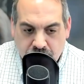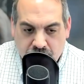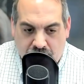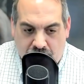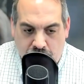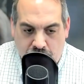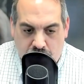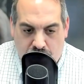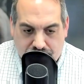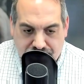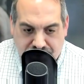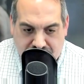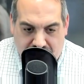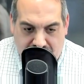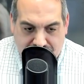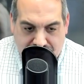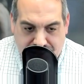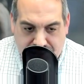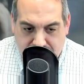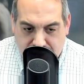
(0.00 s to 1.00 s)
in most
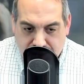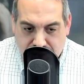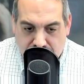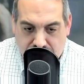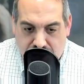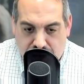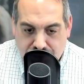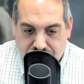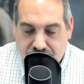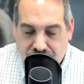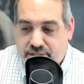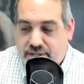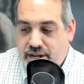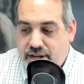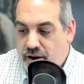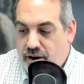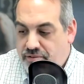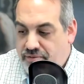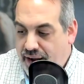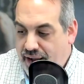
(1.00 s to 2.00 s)
cases, they're just
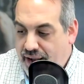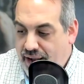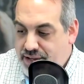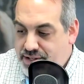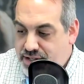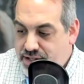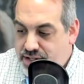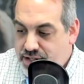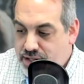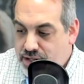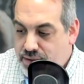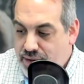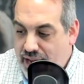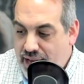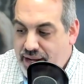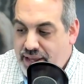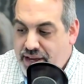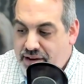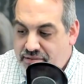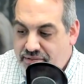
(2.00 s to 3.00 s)
terrified to do
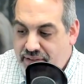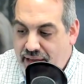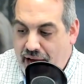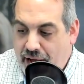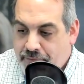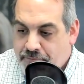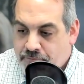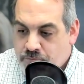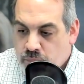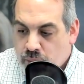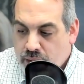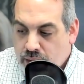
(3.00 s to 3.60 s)
any of that.